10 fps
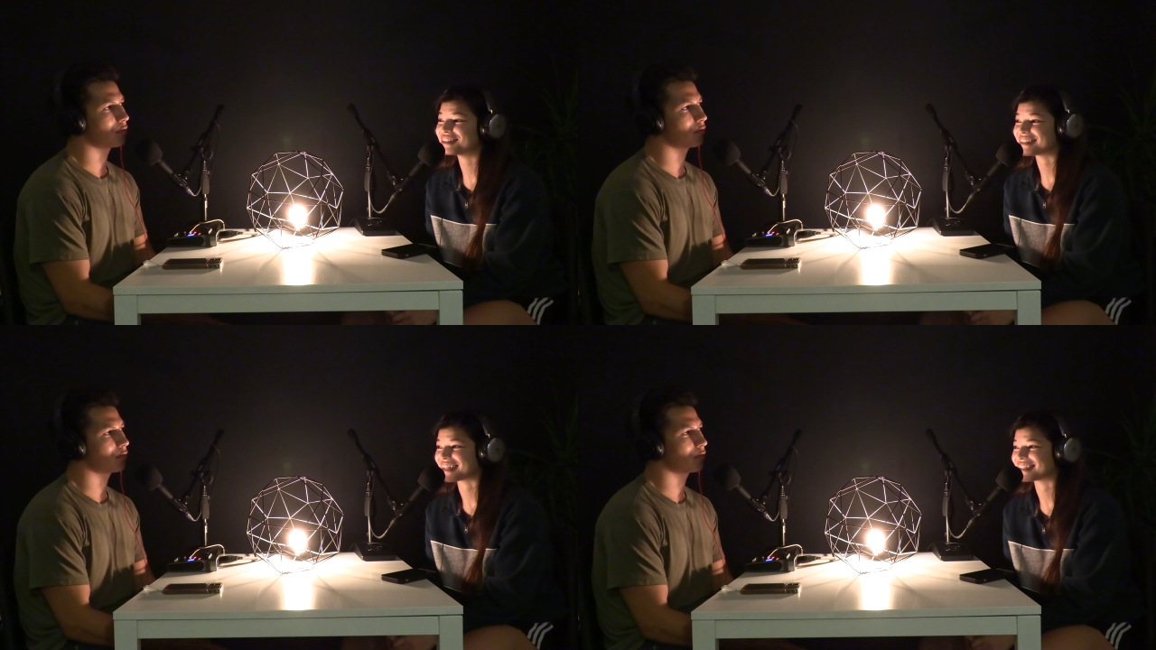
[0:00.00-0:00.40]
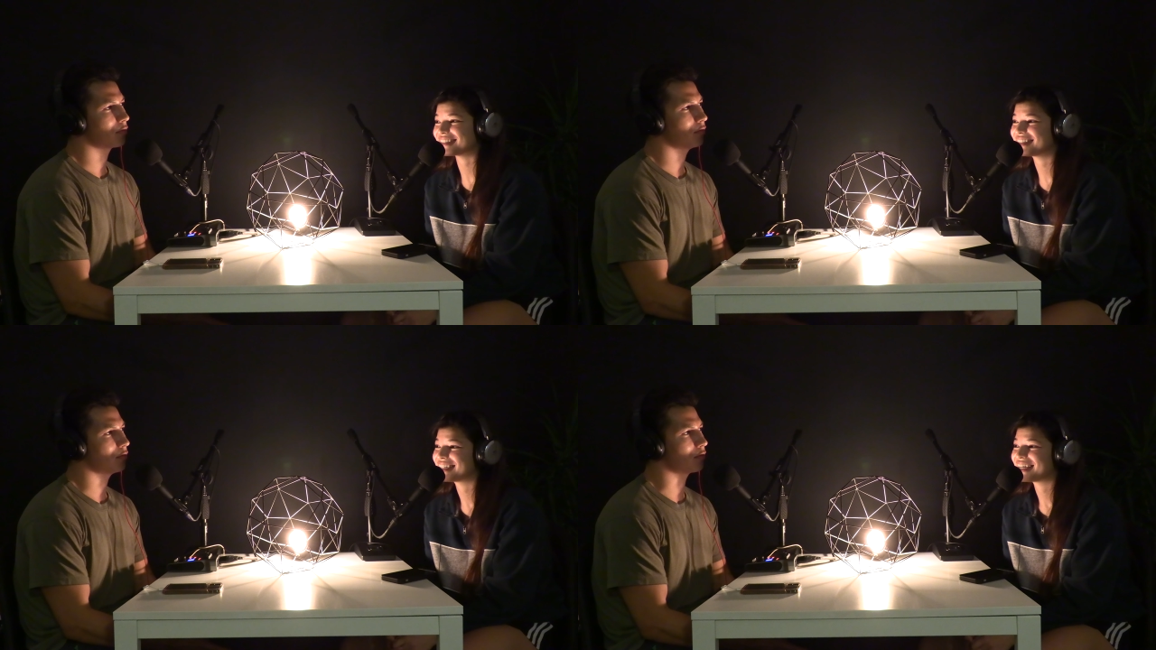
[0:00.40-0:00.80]
Speaker 1: stunt,
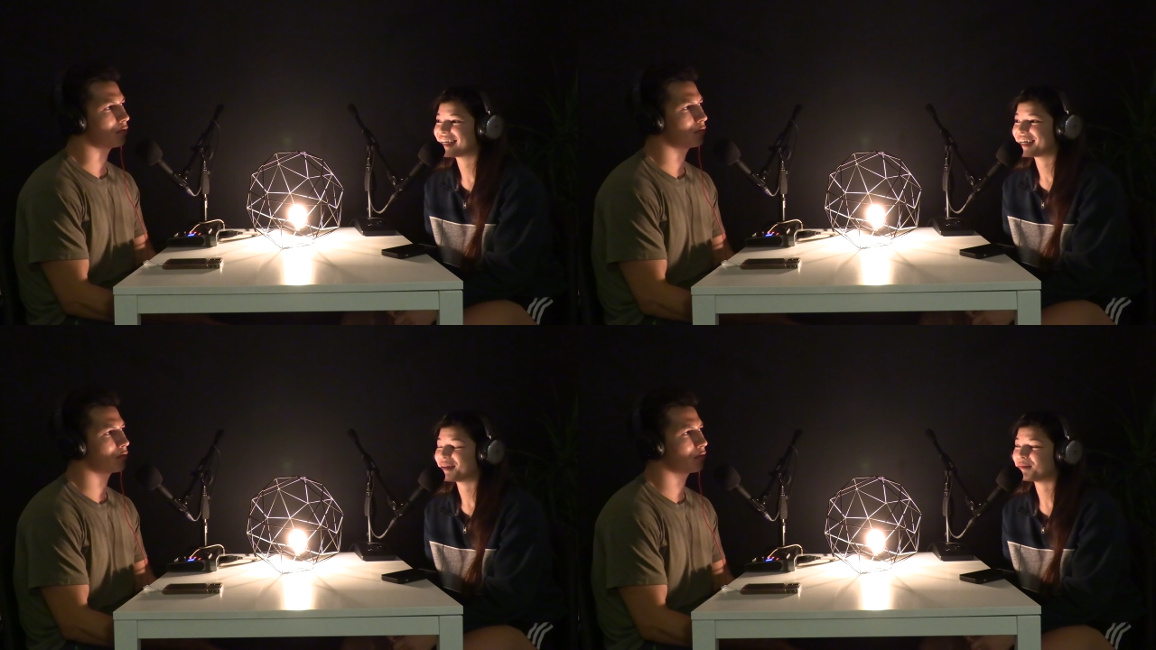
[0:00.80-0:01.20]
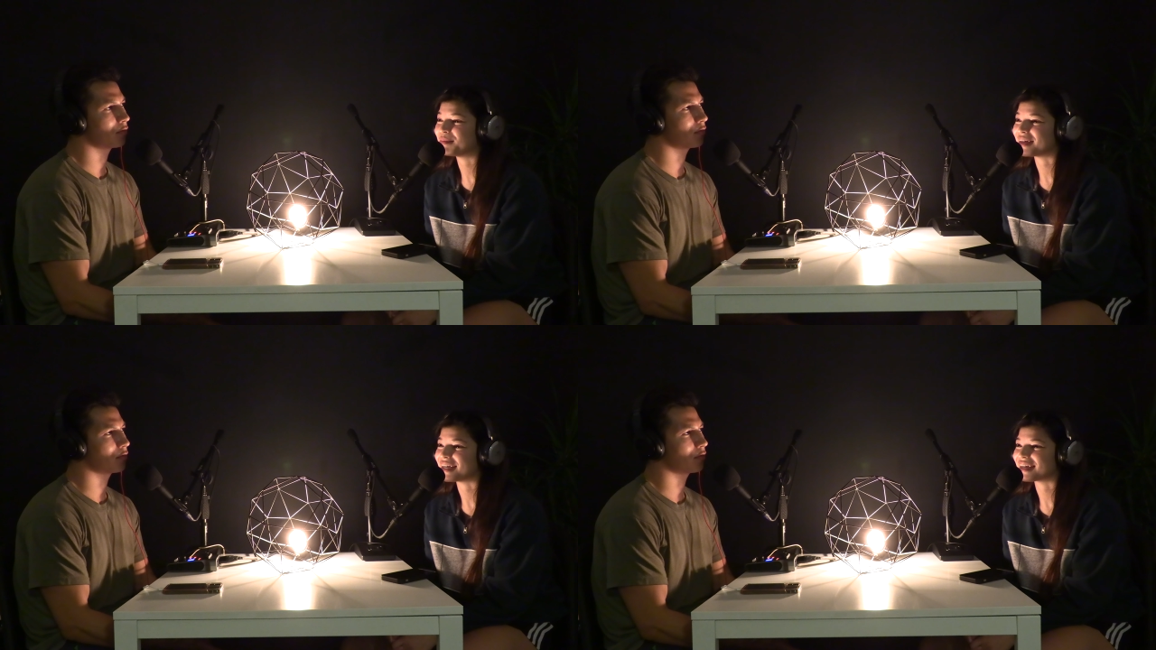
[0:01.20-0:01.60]
mm-hmm.
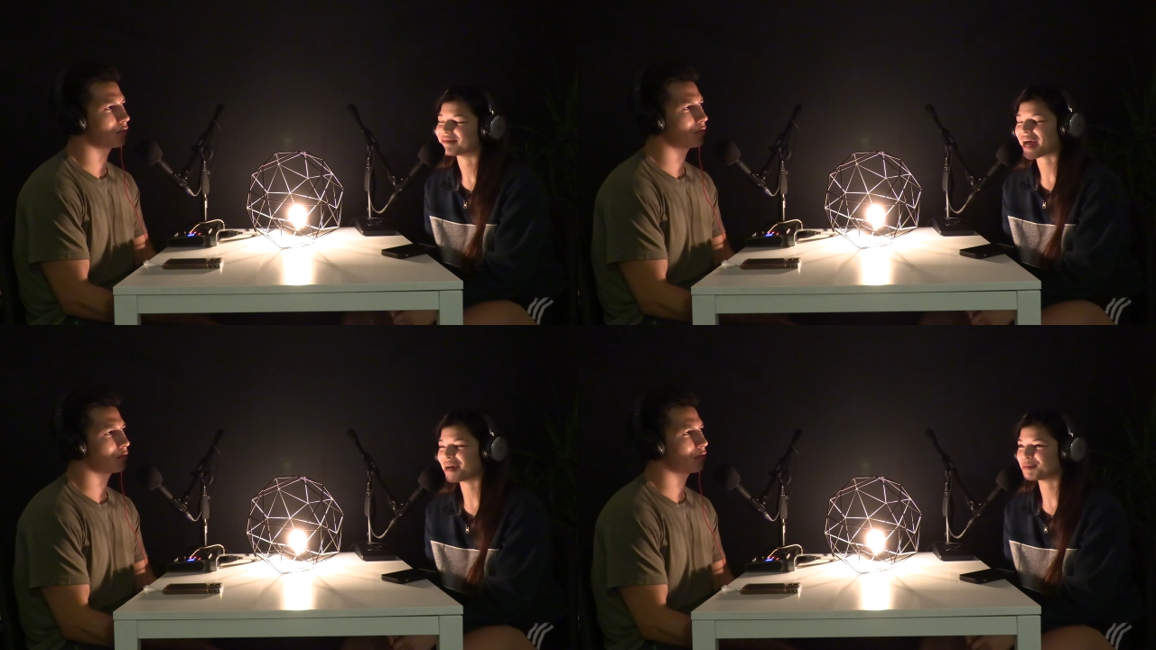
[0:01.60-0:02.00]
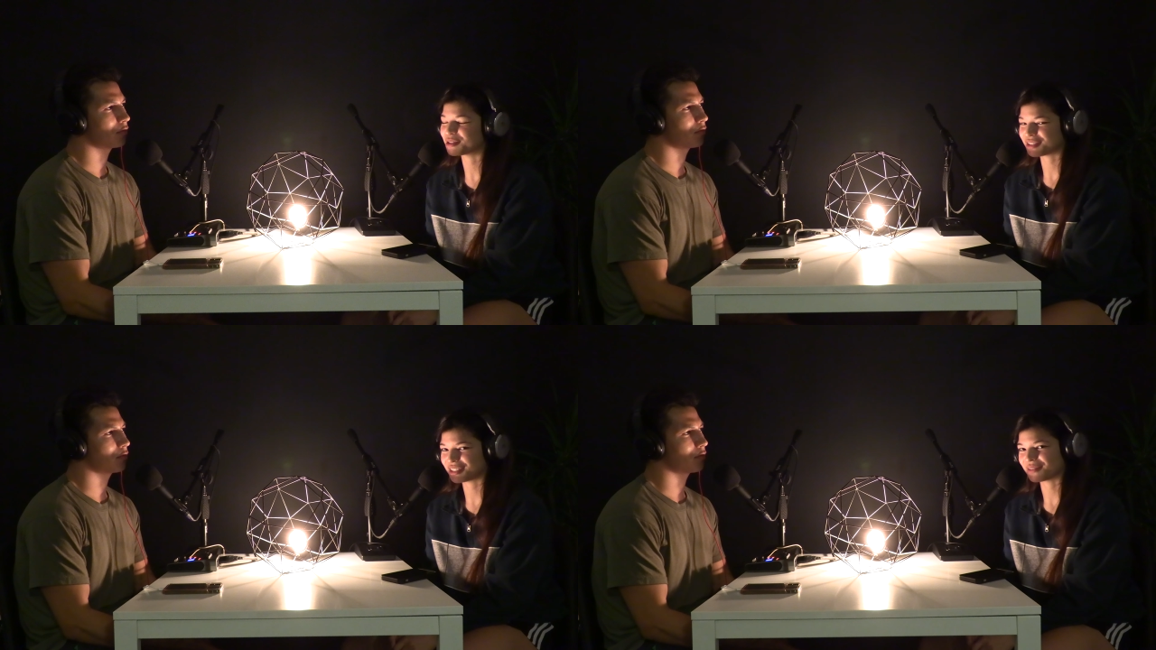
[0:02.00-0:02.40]
but I
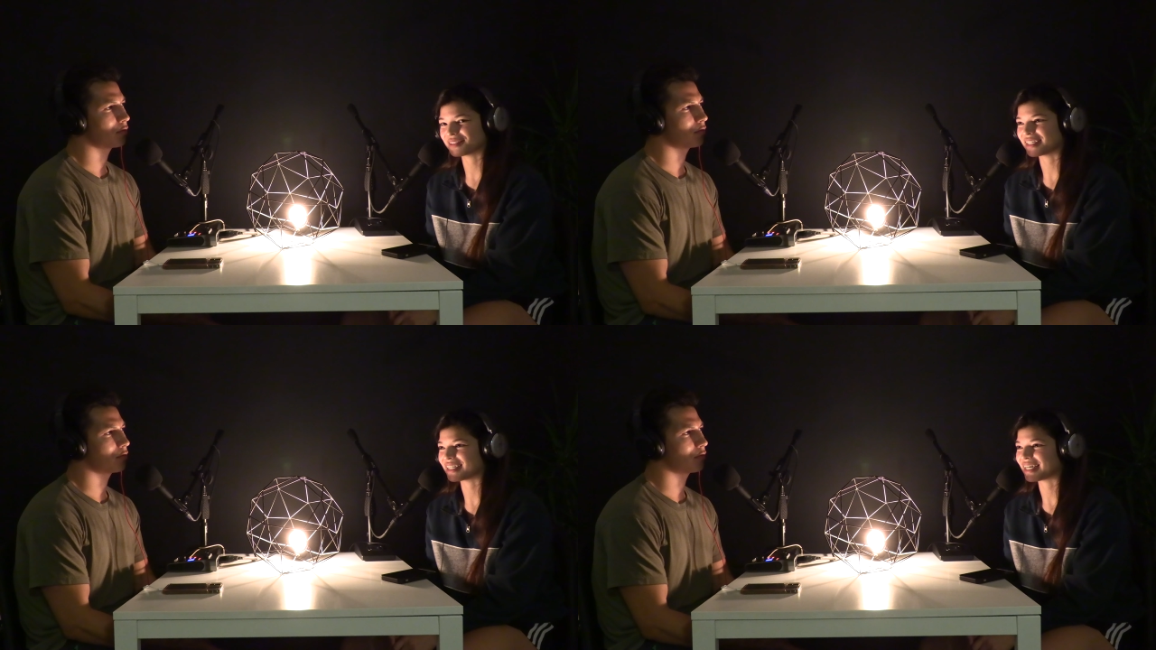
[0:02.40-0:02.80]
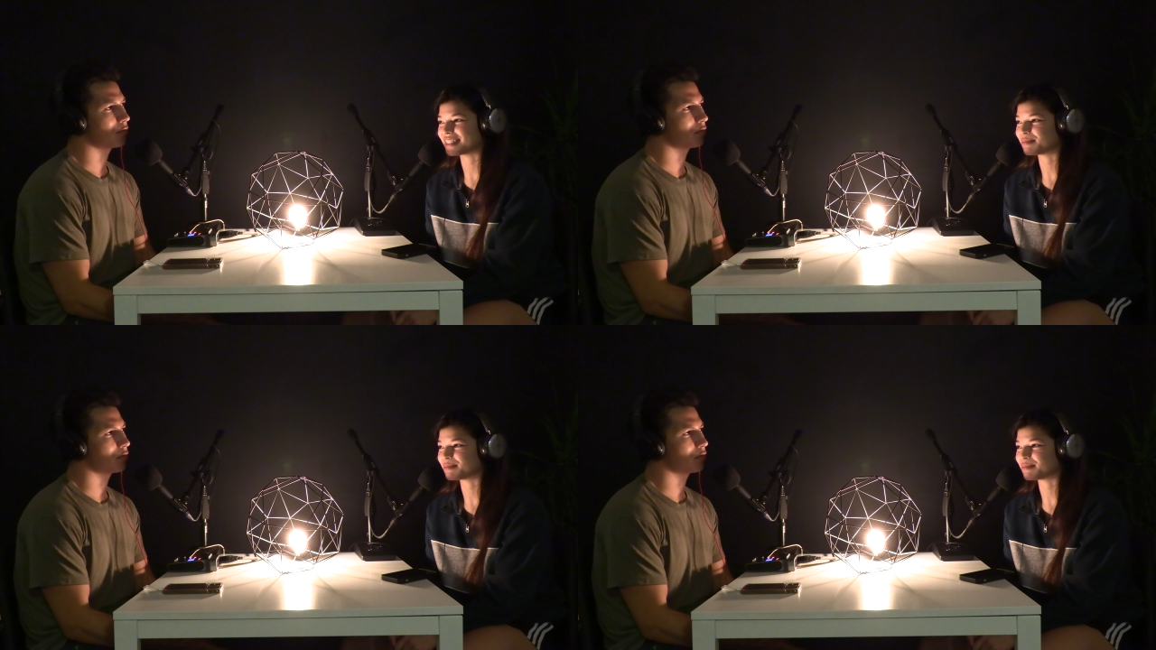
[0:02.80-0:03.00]
personally don't think it is.